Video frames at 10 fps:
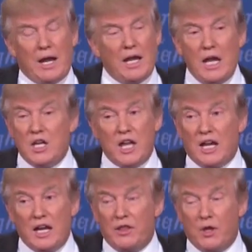I can't
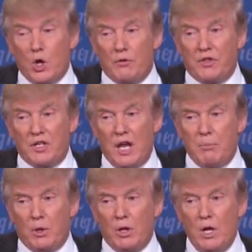take anything off the
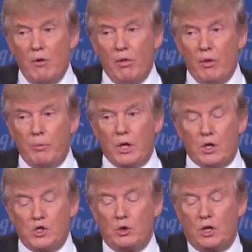table
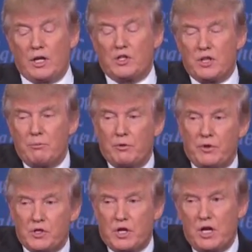because you look at some of
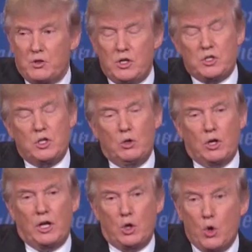these countries. You
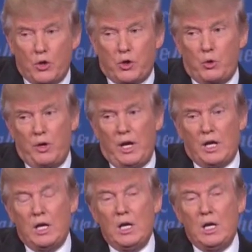look at North Korea.